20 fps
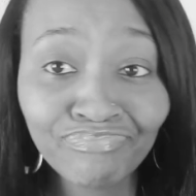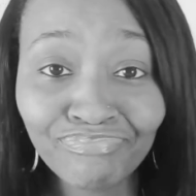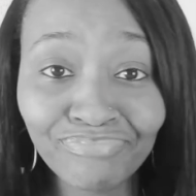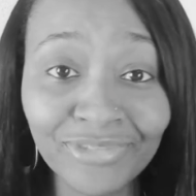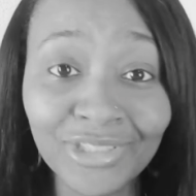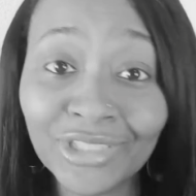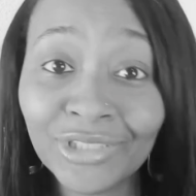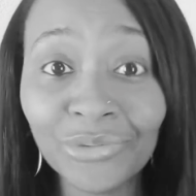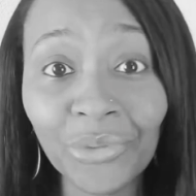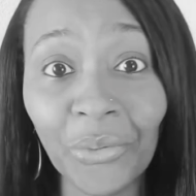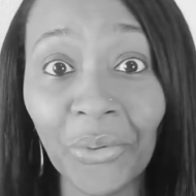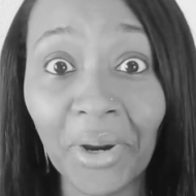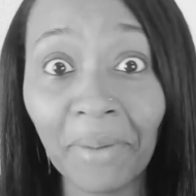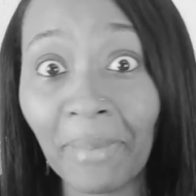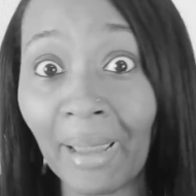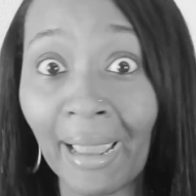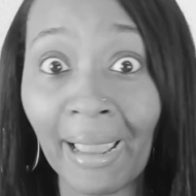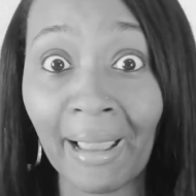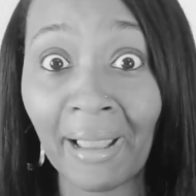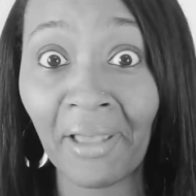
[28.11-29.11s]
the story
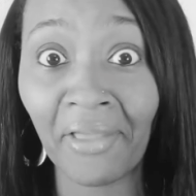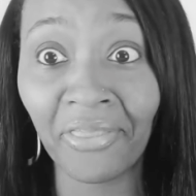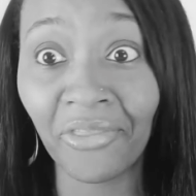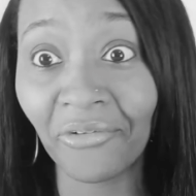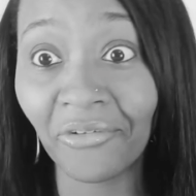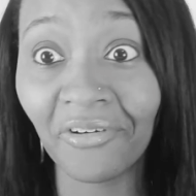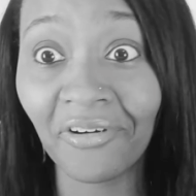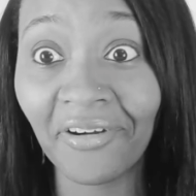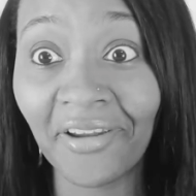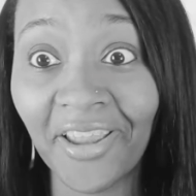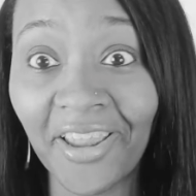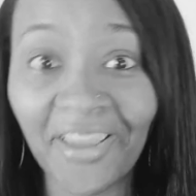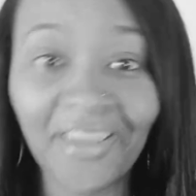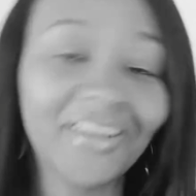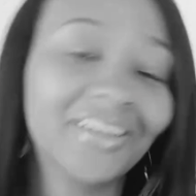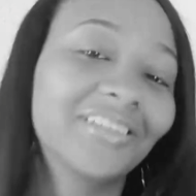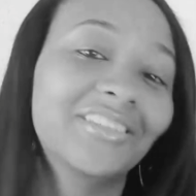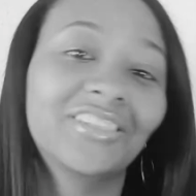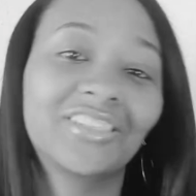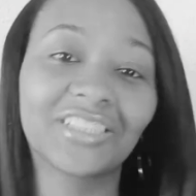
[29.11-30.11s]
behind the
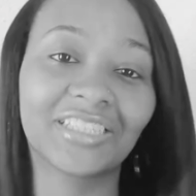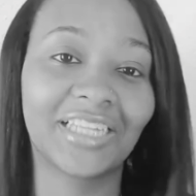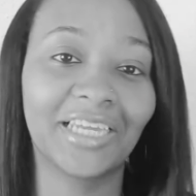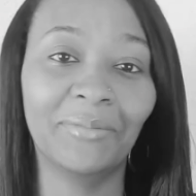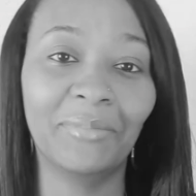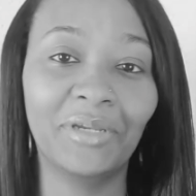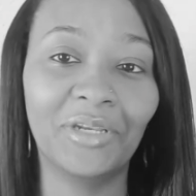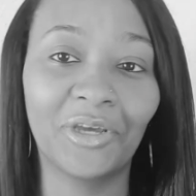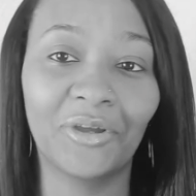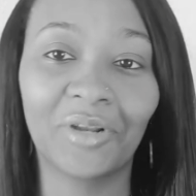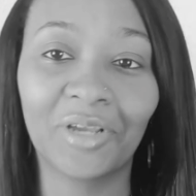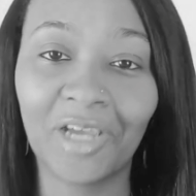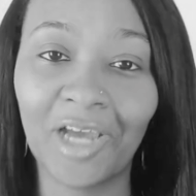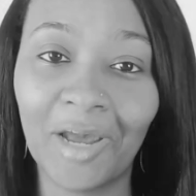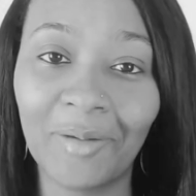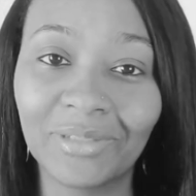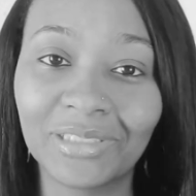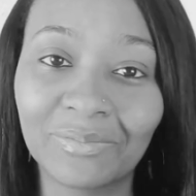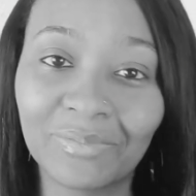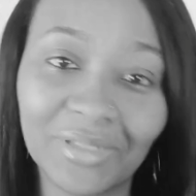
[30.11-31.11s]
ring, just let me know in the
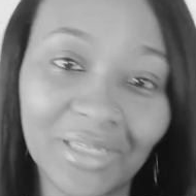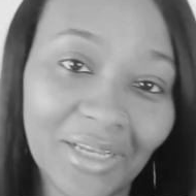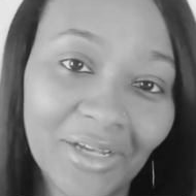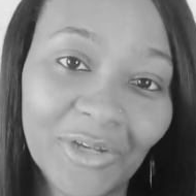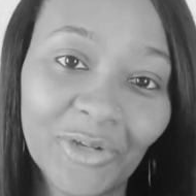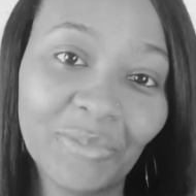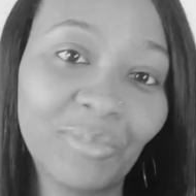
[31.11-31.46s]
comments below.